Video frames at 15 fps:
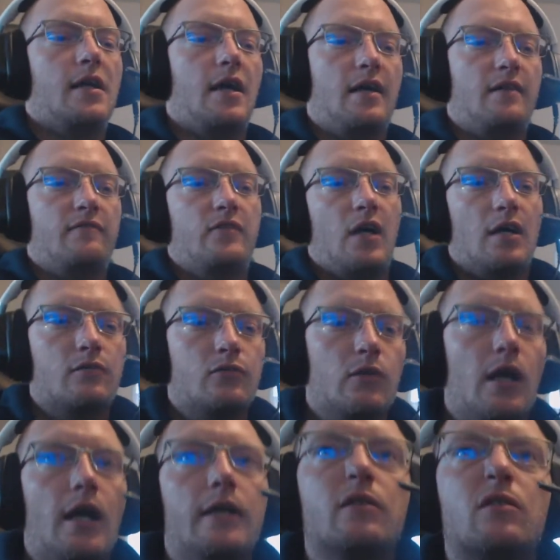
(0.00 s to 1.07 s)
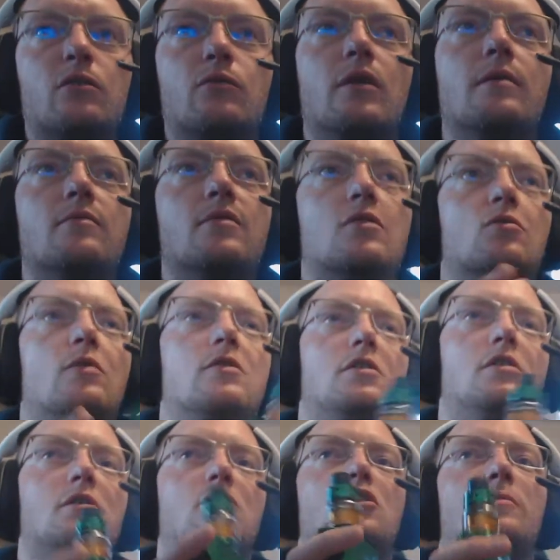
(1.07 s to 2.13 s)
I've not tried to stream to Twitch
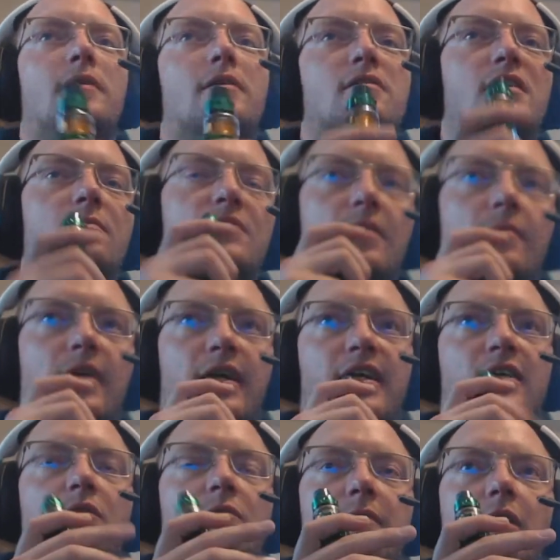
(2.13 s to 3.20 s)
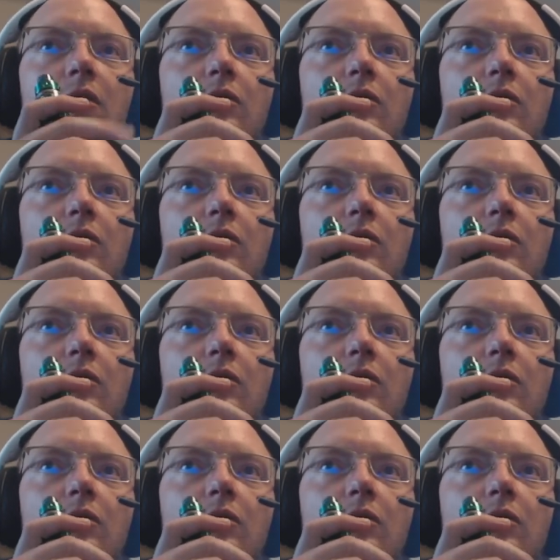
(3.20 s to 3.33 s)
and YouTube at the same time like I did with my